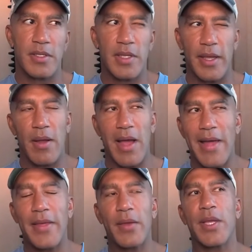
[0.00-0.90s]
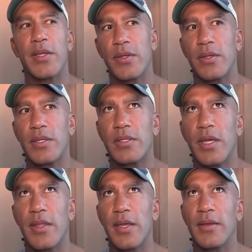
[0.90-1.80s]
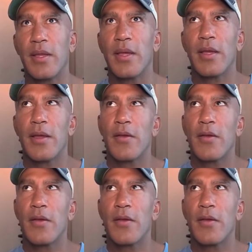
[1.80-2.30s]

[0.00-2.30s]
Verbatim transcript: and it's like I think we can do this and then